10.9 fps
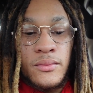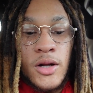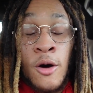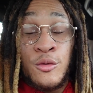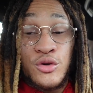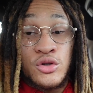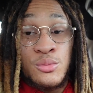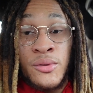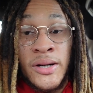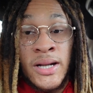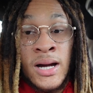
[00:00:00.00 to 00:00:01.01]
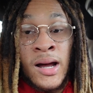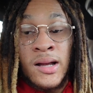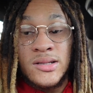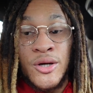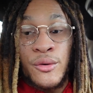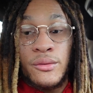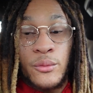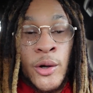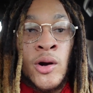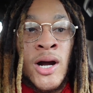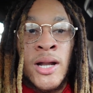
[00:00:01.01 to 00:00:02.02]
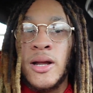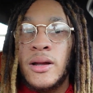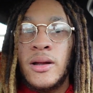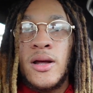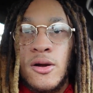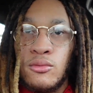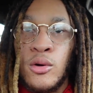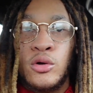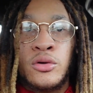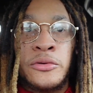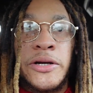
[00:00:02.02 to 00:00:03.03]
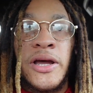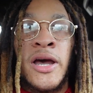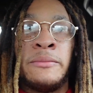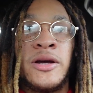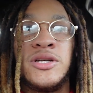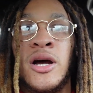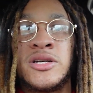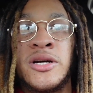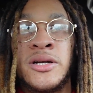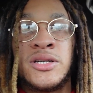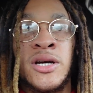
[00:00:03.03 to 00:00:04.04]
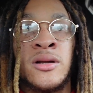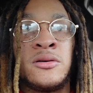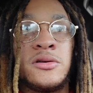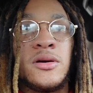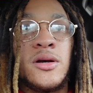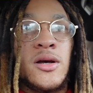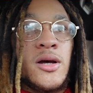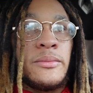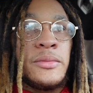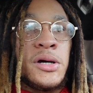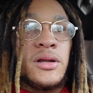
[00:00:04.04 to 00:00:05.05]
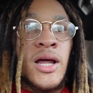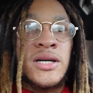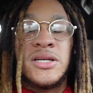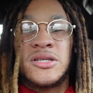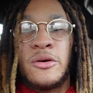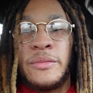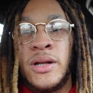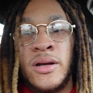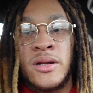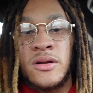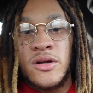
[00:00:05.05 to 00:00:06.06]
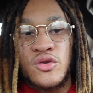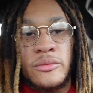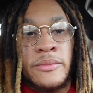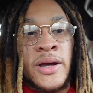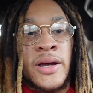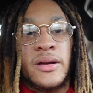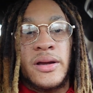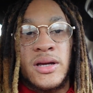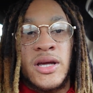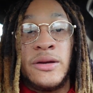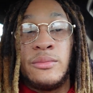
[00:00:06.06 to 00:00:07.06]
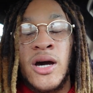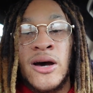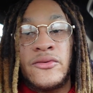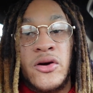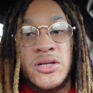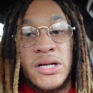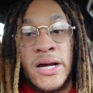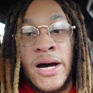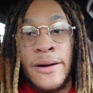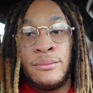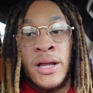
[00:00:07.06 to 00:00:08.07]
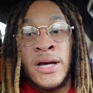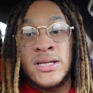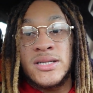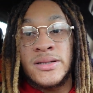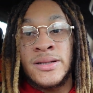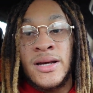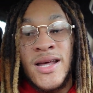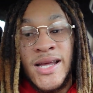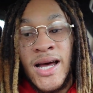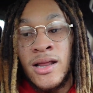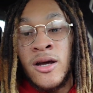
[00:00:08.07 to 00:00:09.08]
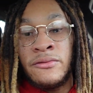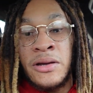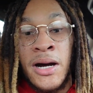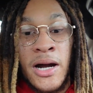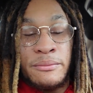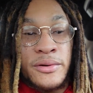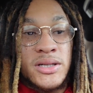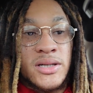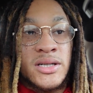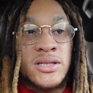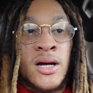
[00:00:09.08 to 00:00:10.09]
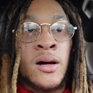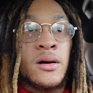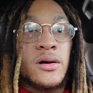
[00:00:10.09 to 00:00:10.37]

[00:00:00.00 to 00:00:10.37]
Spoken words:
almost 2.9, so we grinding, road to 3K. Make sure y'all share the channel. But like I said, it's gonna be the end of this one, man. Keep God first and God bless. I love y'all, I appreciate y'all,